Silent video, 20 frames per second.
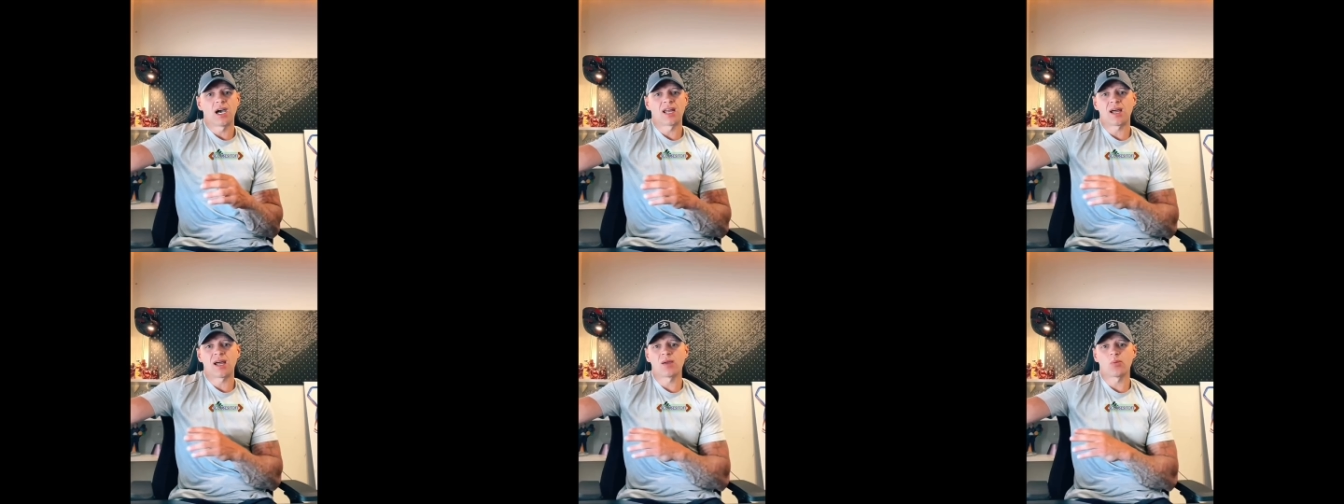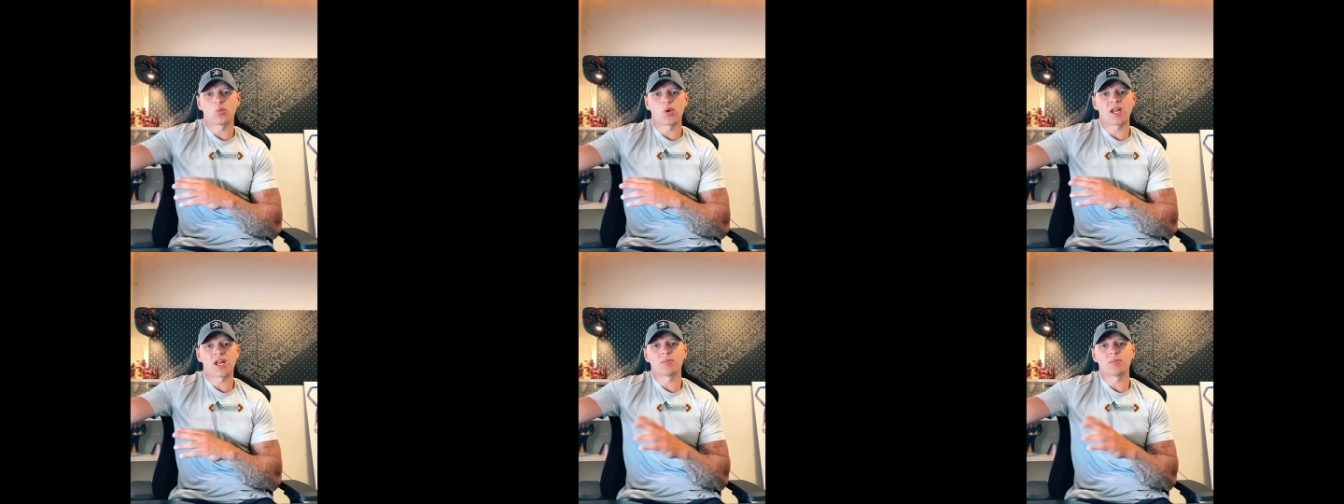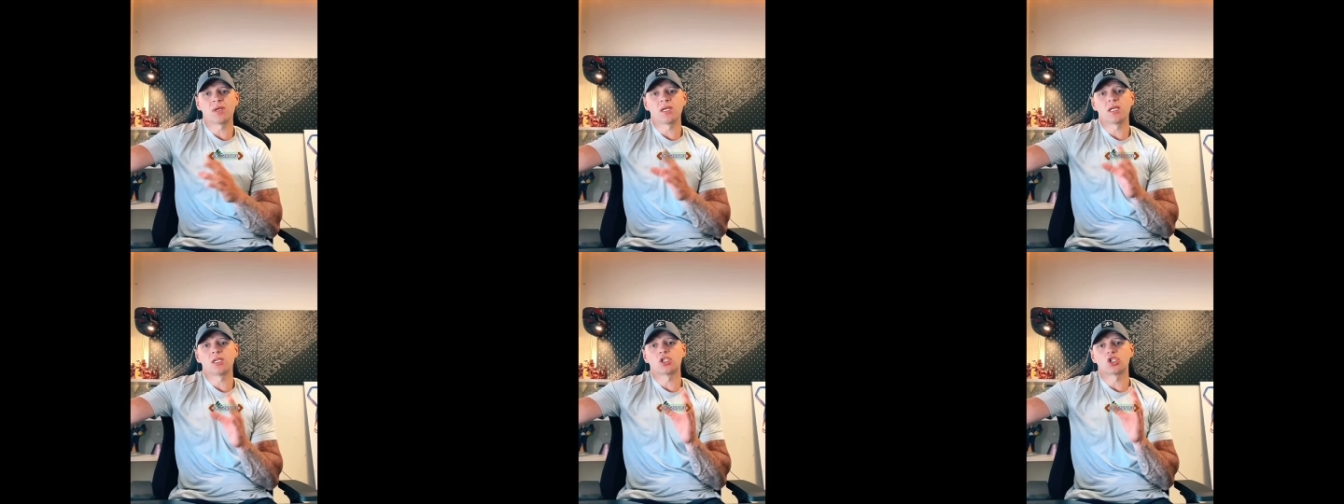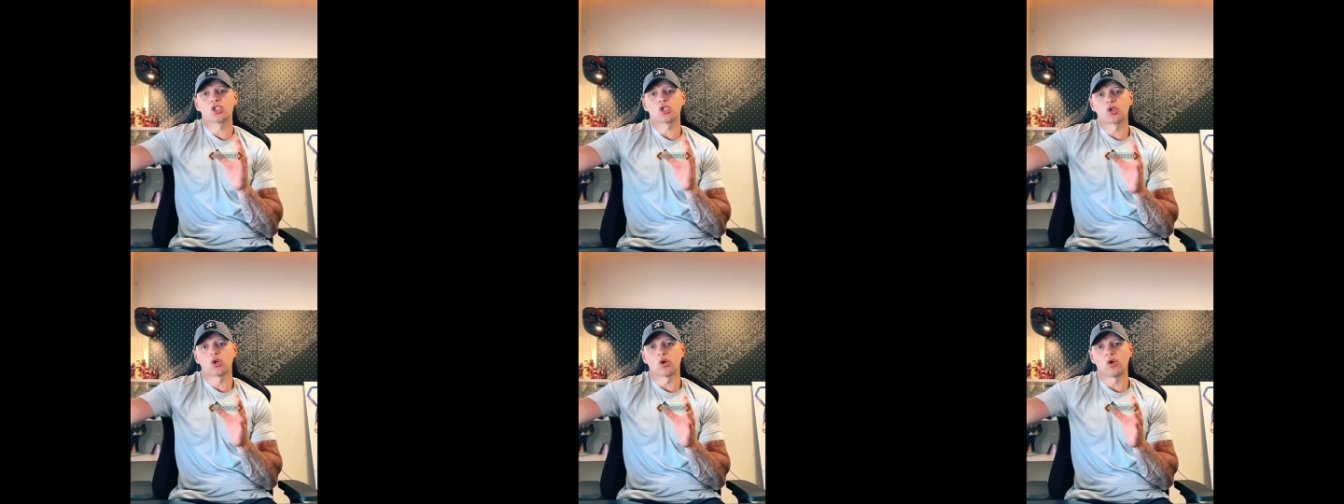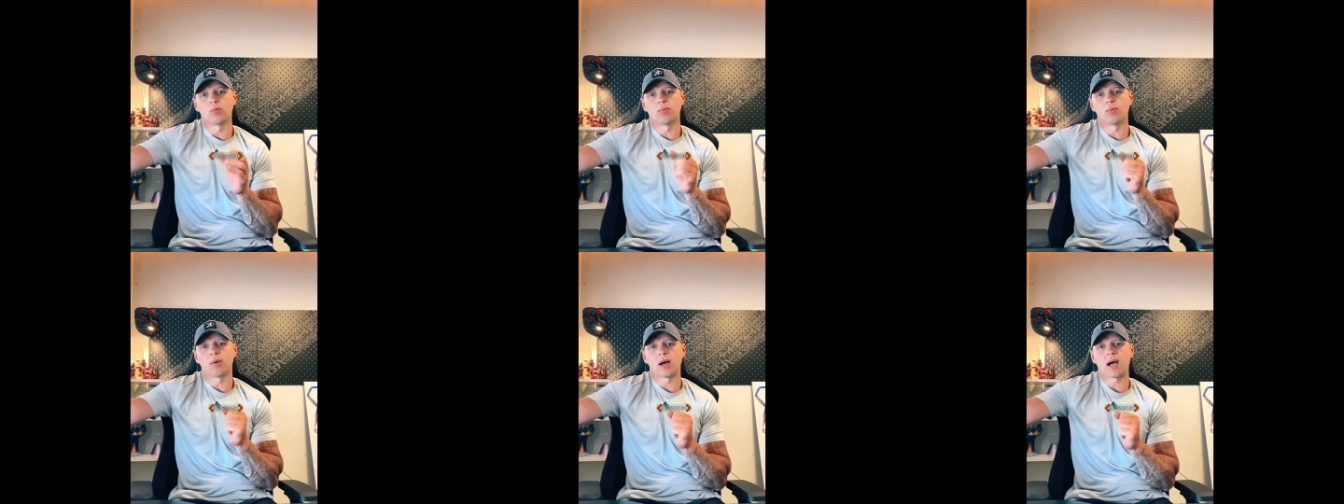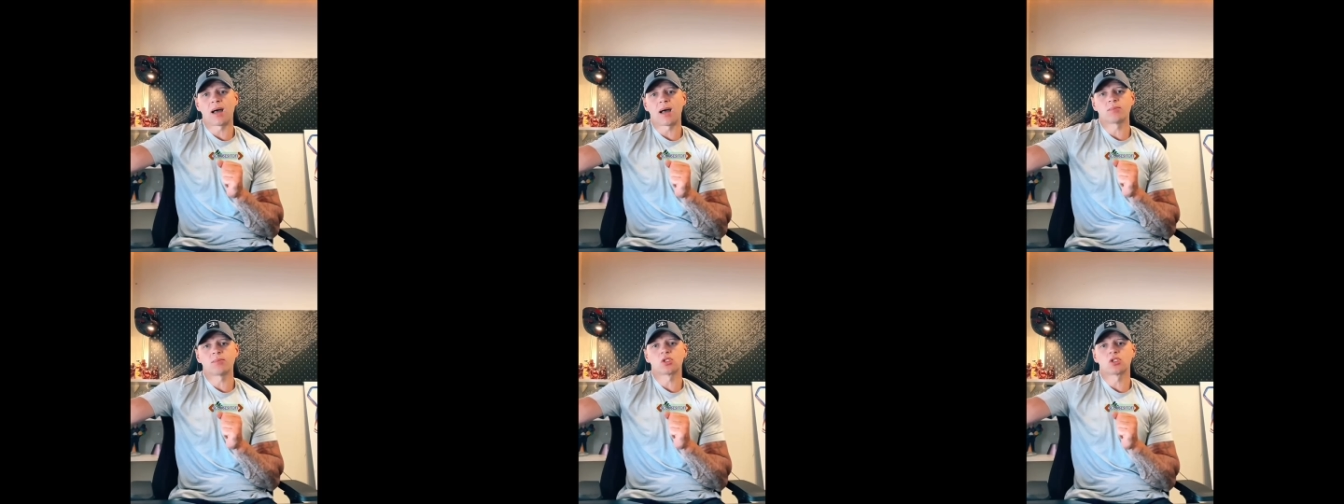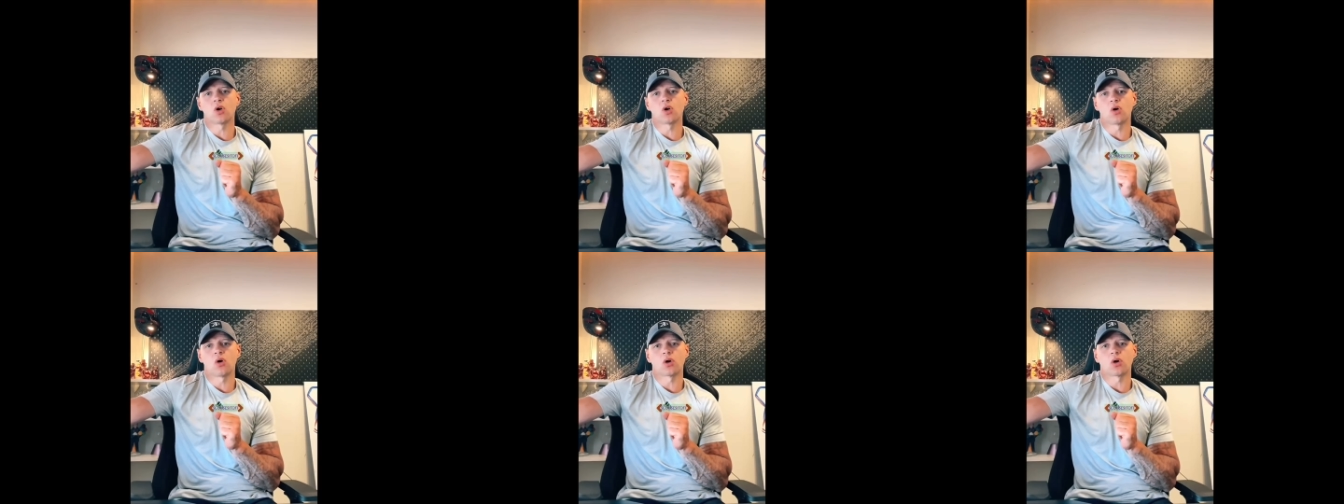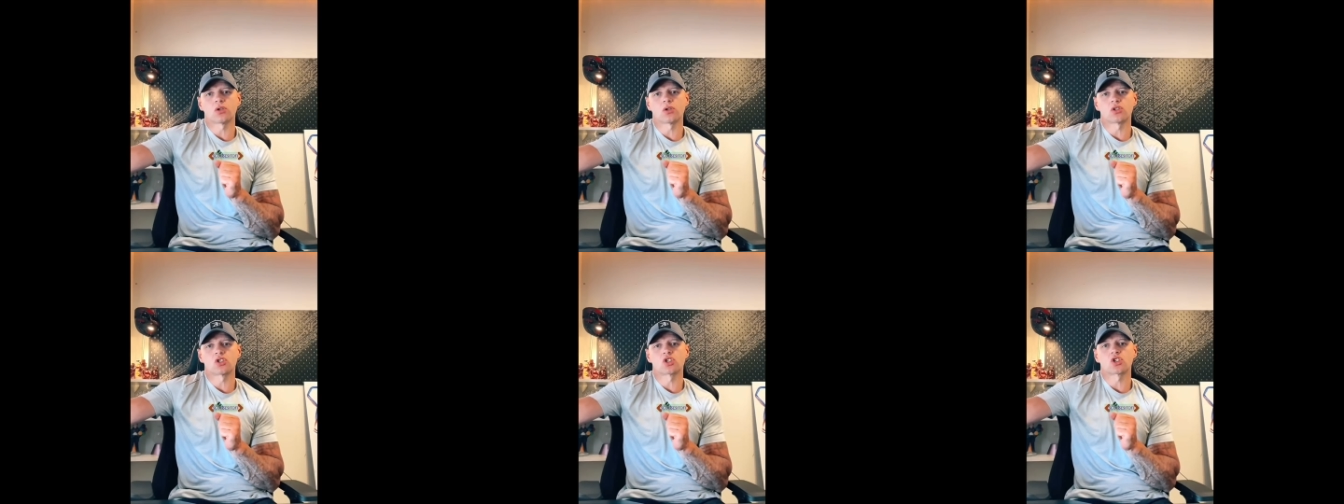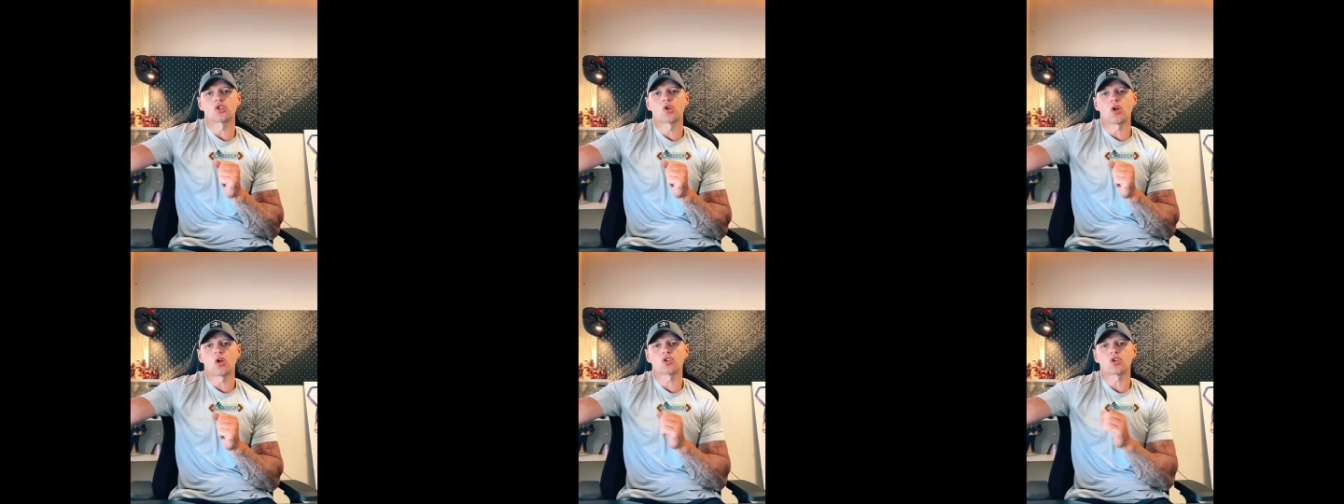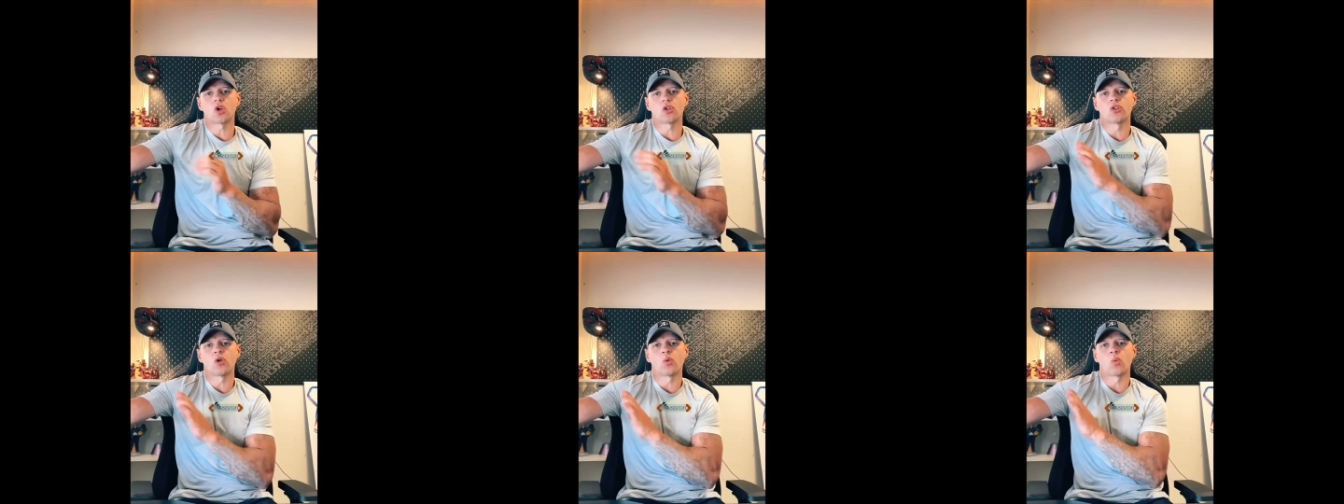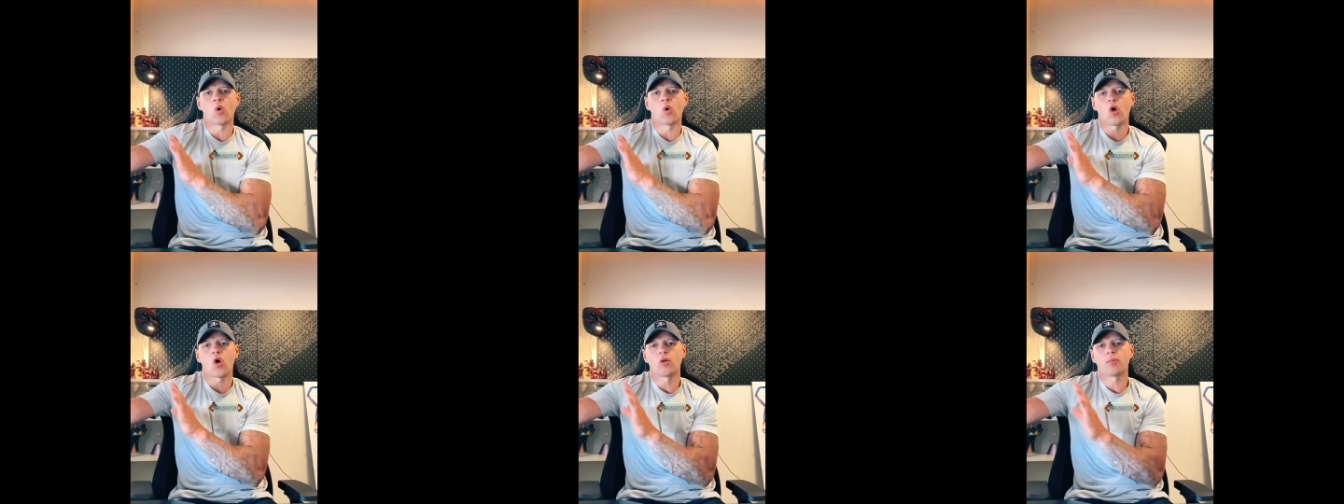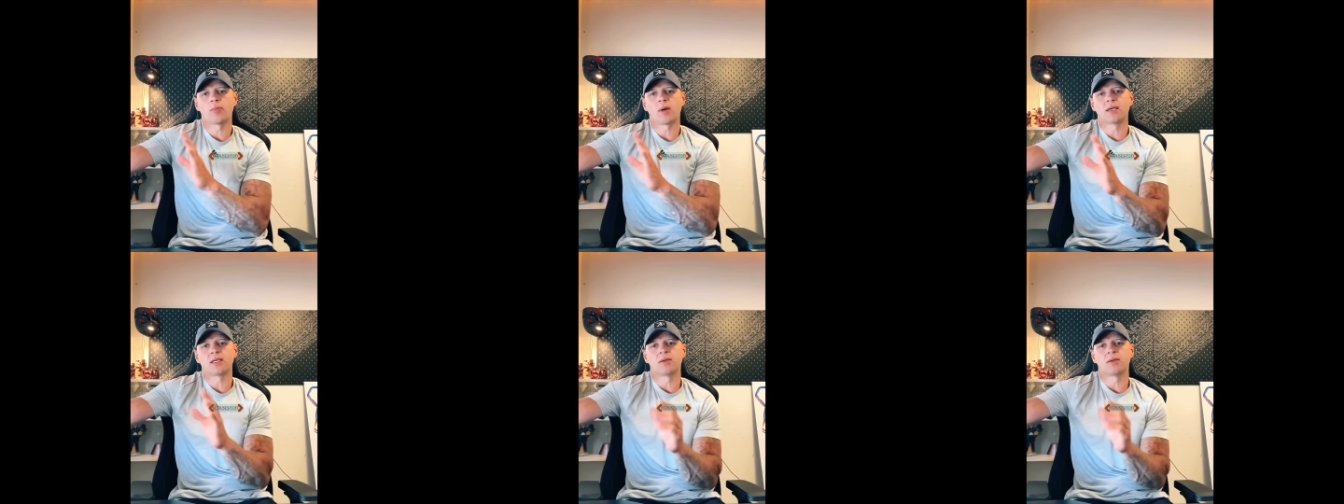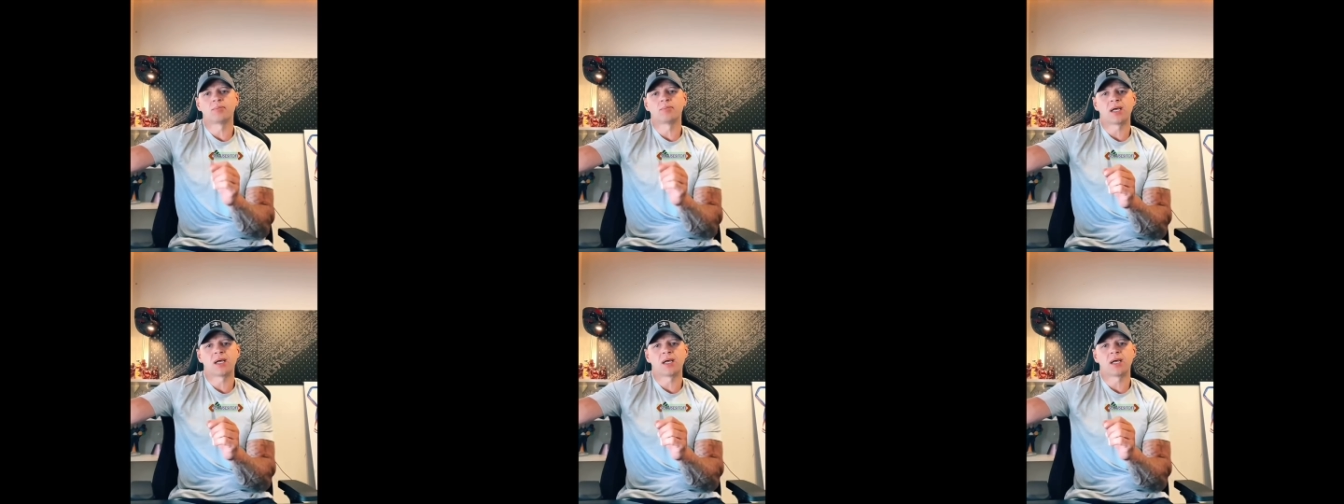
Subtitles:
And when I mean scrub, I'm talking snot on the wall by your